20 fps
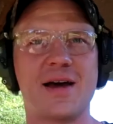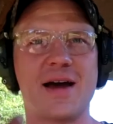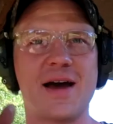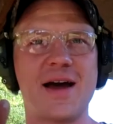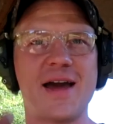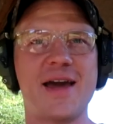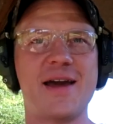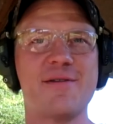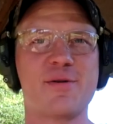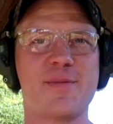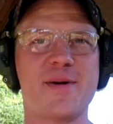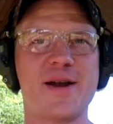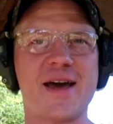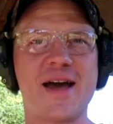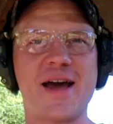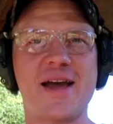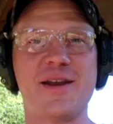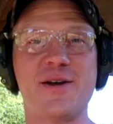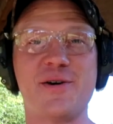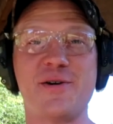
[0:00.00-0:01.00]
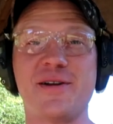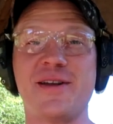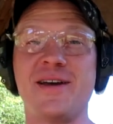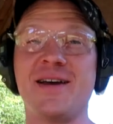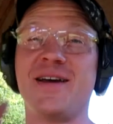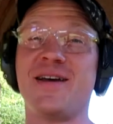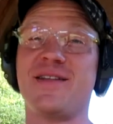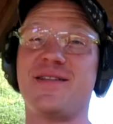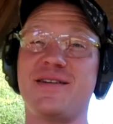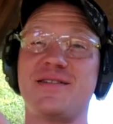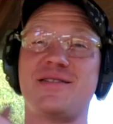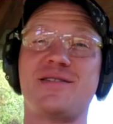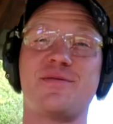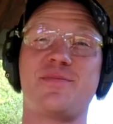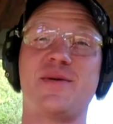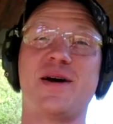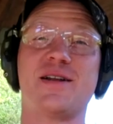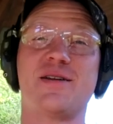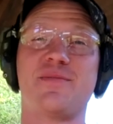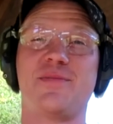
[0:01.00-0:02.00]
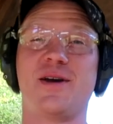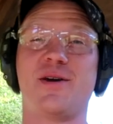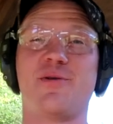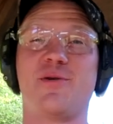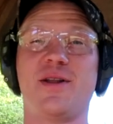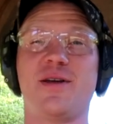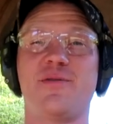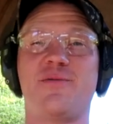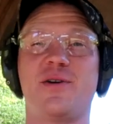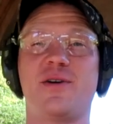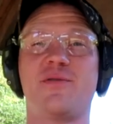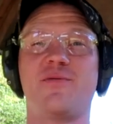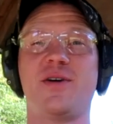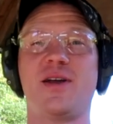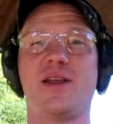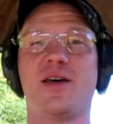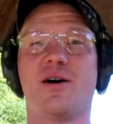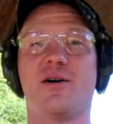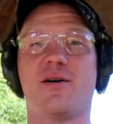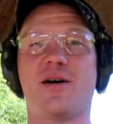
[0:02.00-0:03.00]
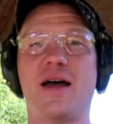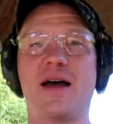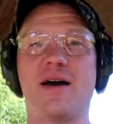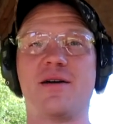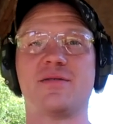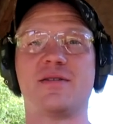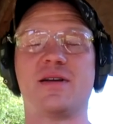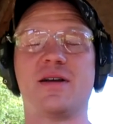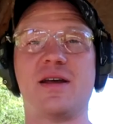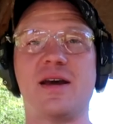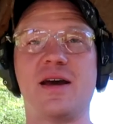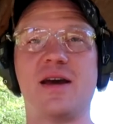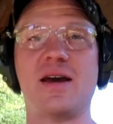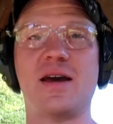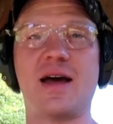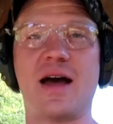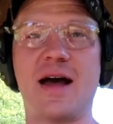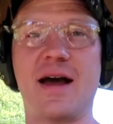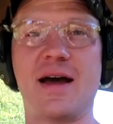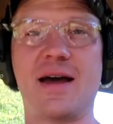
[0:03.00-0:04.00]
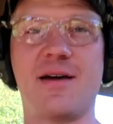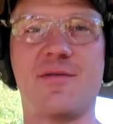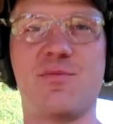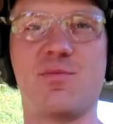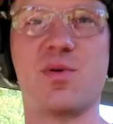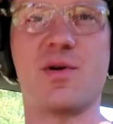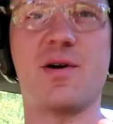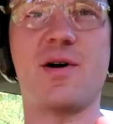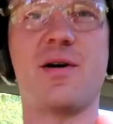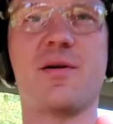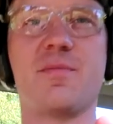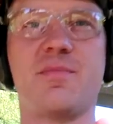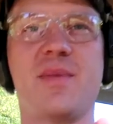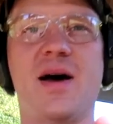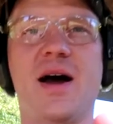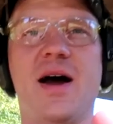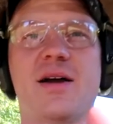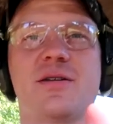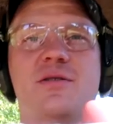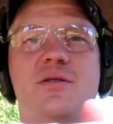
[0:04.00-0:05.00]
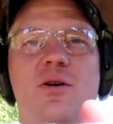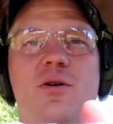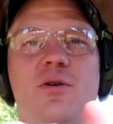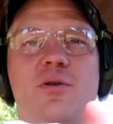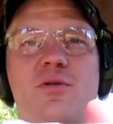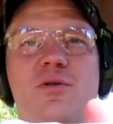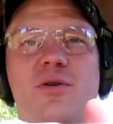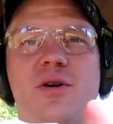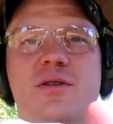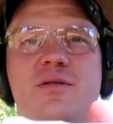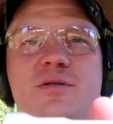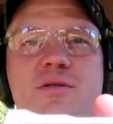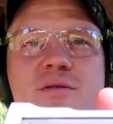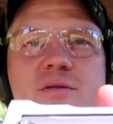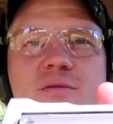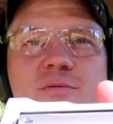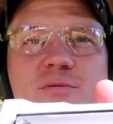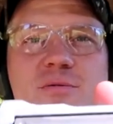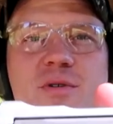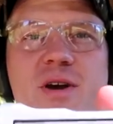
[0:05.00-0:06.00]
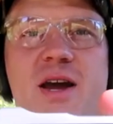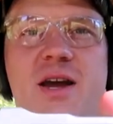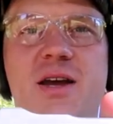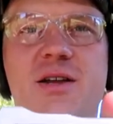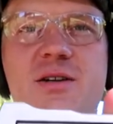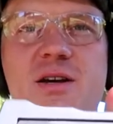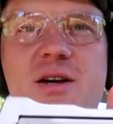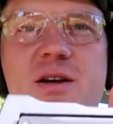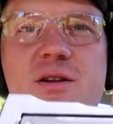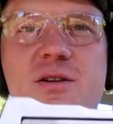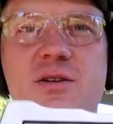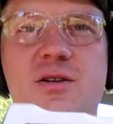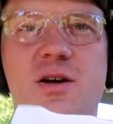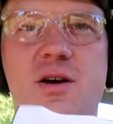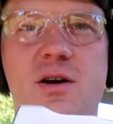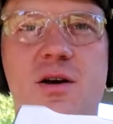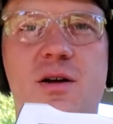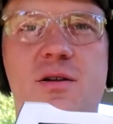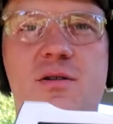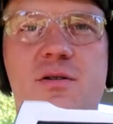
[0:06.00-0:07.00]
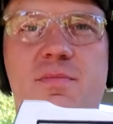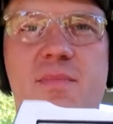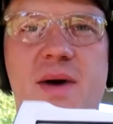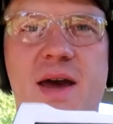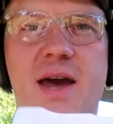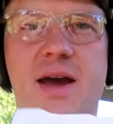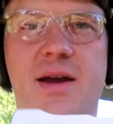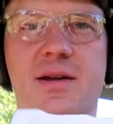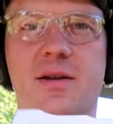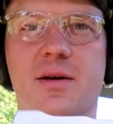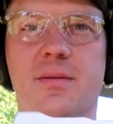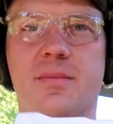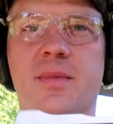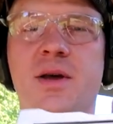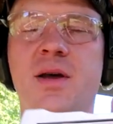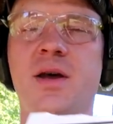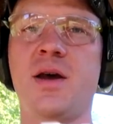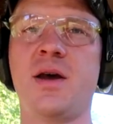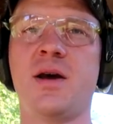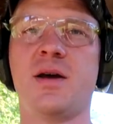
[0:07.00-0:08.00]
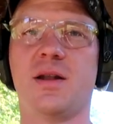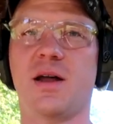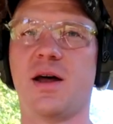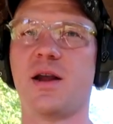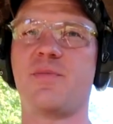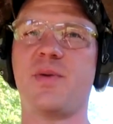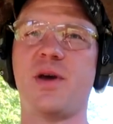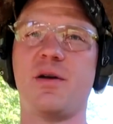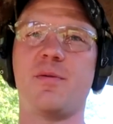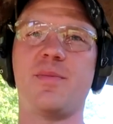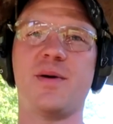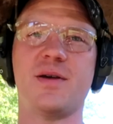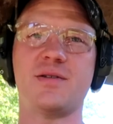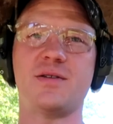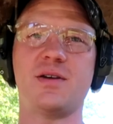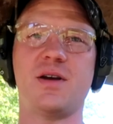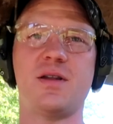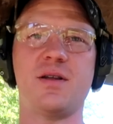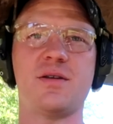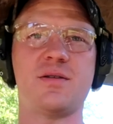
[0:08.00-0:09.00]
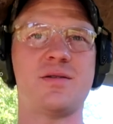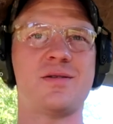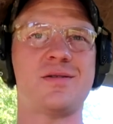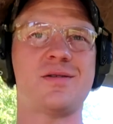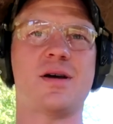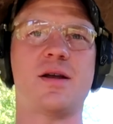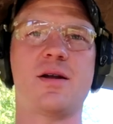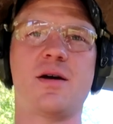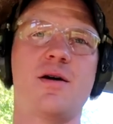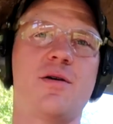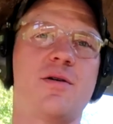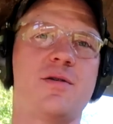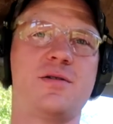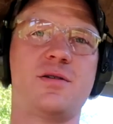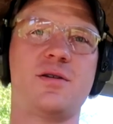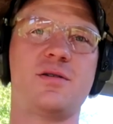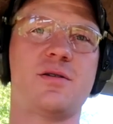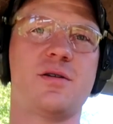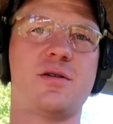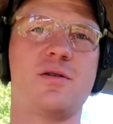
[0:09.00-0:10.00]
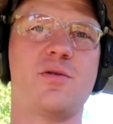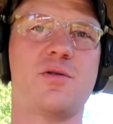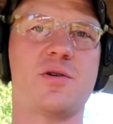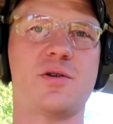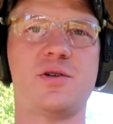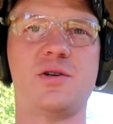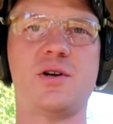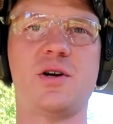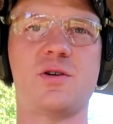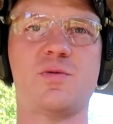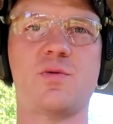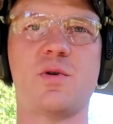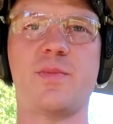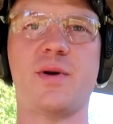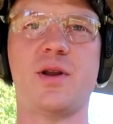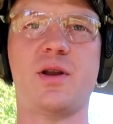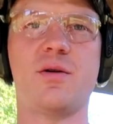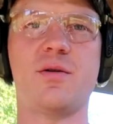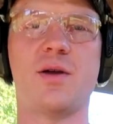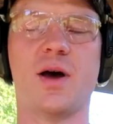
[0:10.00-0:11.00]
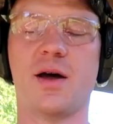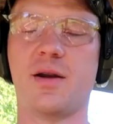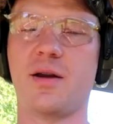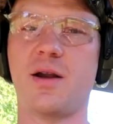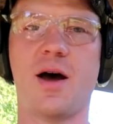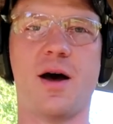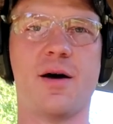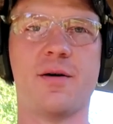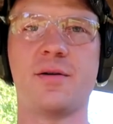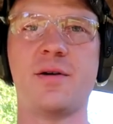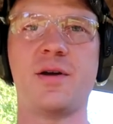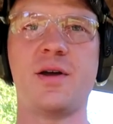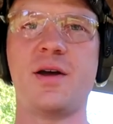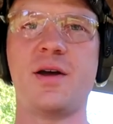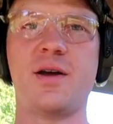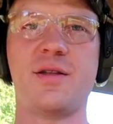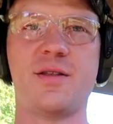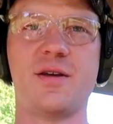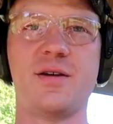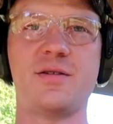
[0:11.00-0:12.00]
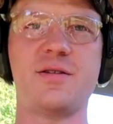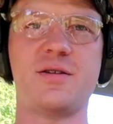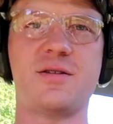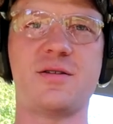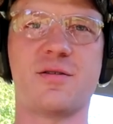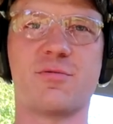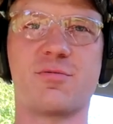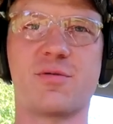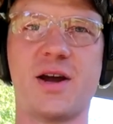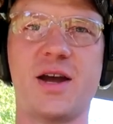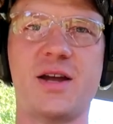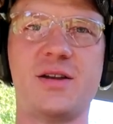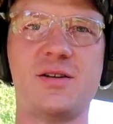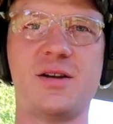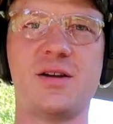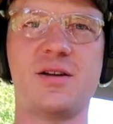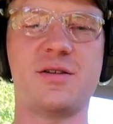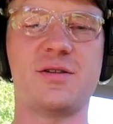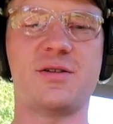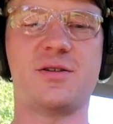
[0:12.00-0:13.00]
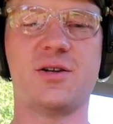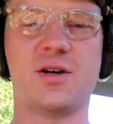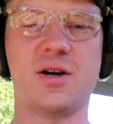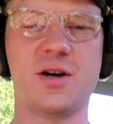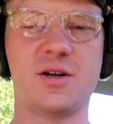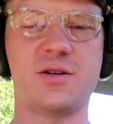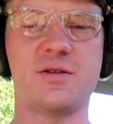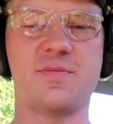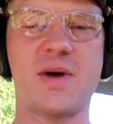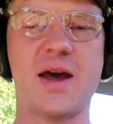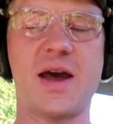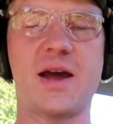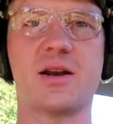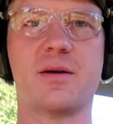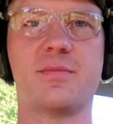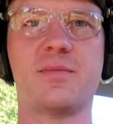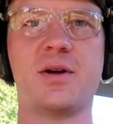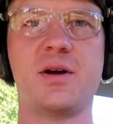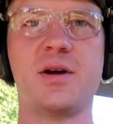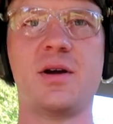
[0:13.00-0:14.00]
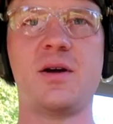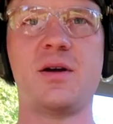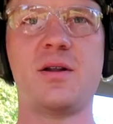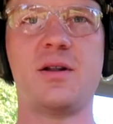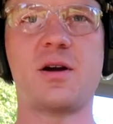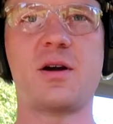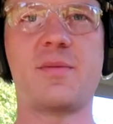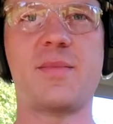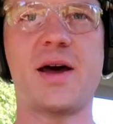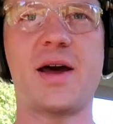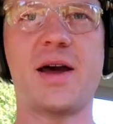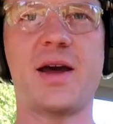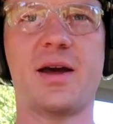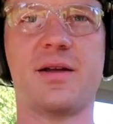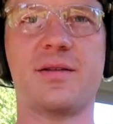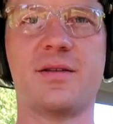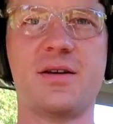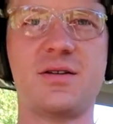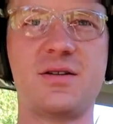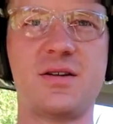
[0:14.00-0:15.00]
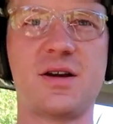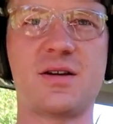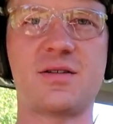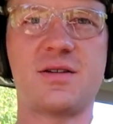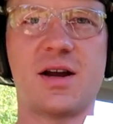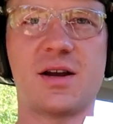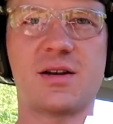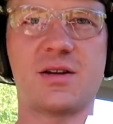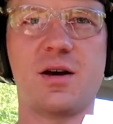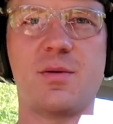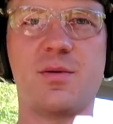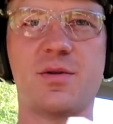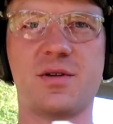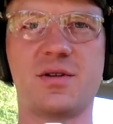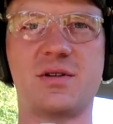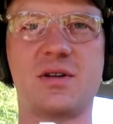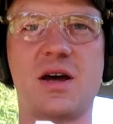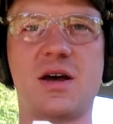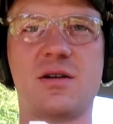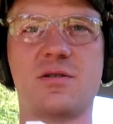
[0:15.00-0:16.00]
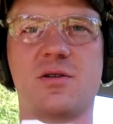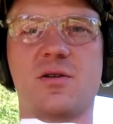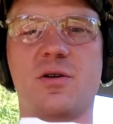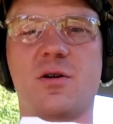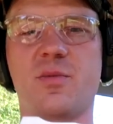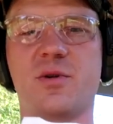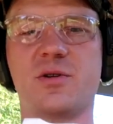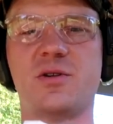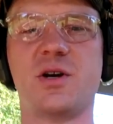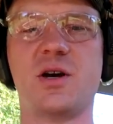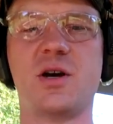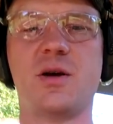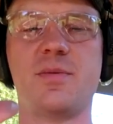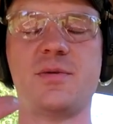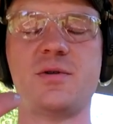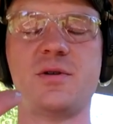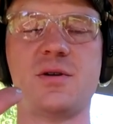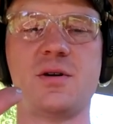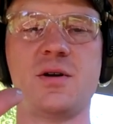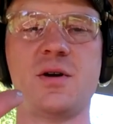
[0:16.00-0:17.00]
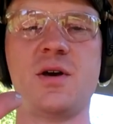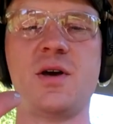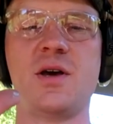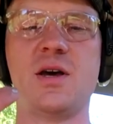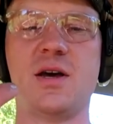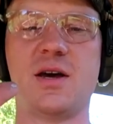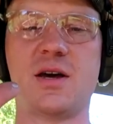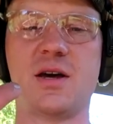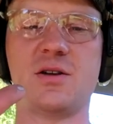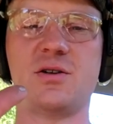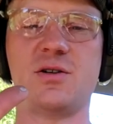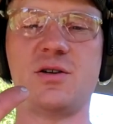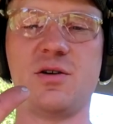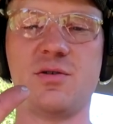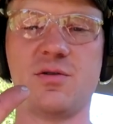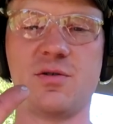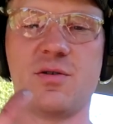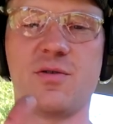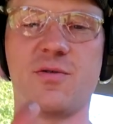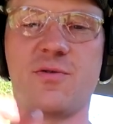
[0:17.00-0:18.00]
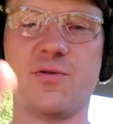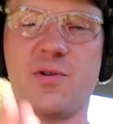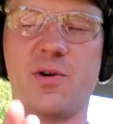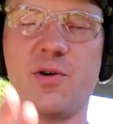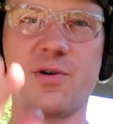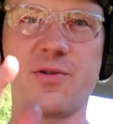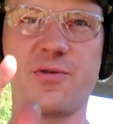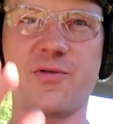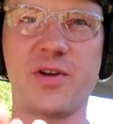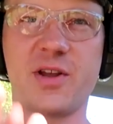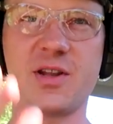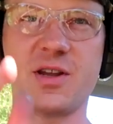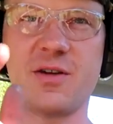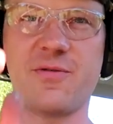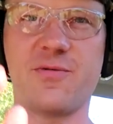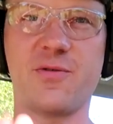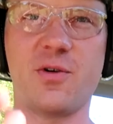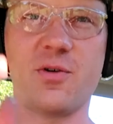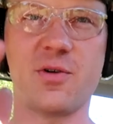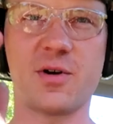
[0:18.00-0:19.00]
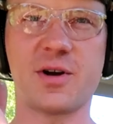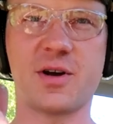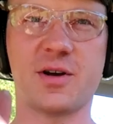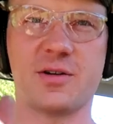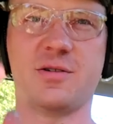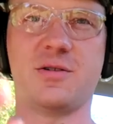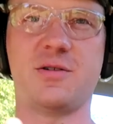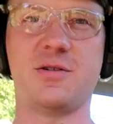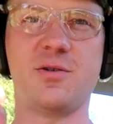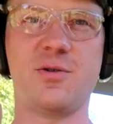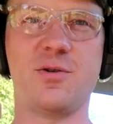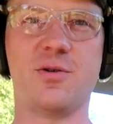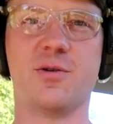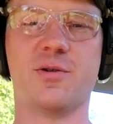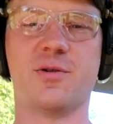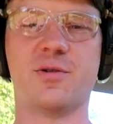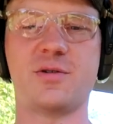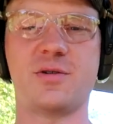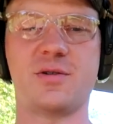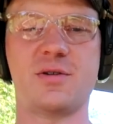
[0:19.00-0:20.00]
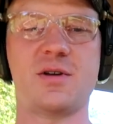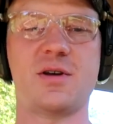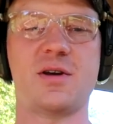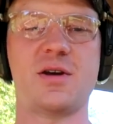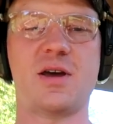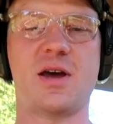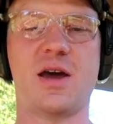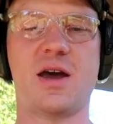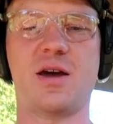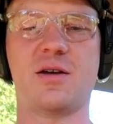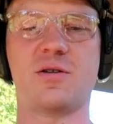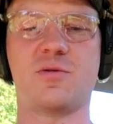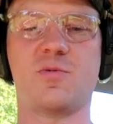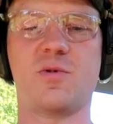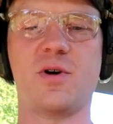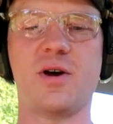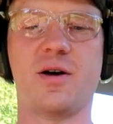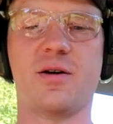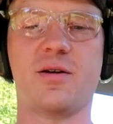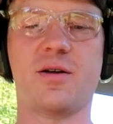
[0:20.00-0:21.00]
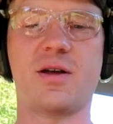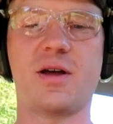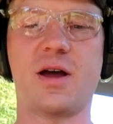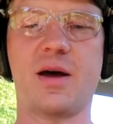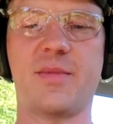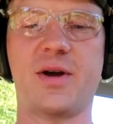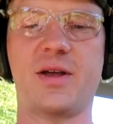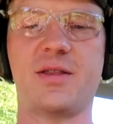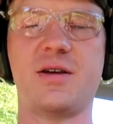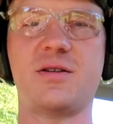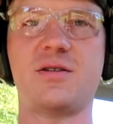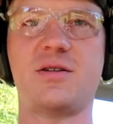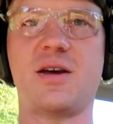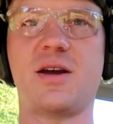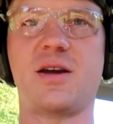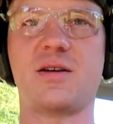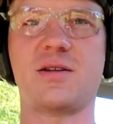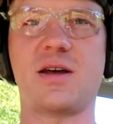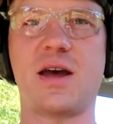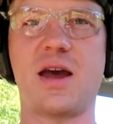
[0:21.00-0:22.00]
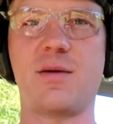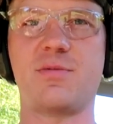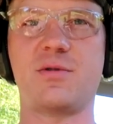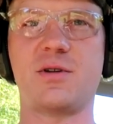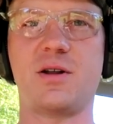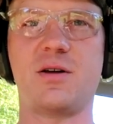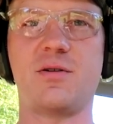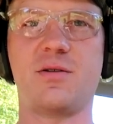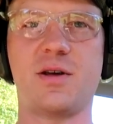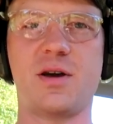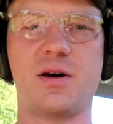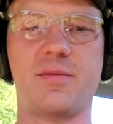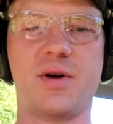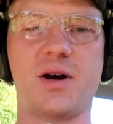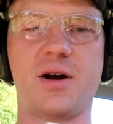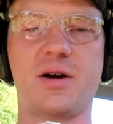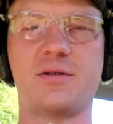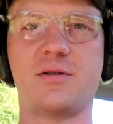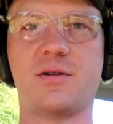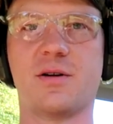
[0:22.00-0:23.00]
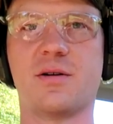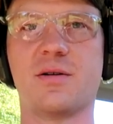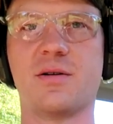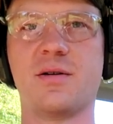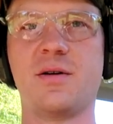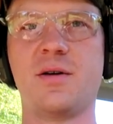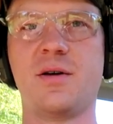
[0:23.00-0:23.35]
Hey everybody, how you doing? This is about to be a really fun video. Out today, I have brought my Taurus Raging Judge Magnum. A lot of people have been seeing this and saying, oh, it's just a Taurus Judge, whoopee-doo-dah. No, this is the Raging Judge Magnum. Look at my hand. This thing's like double the size of the normal judge. It can shoot 454 casules as well. I mean, this thing is absolutely a monster.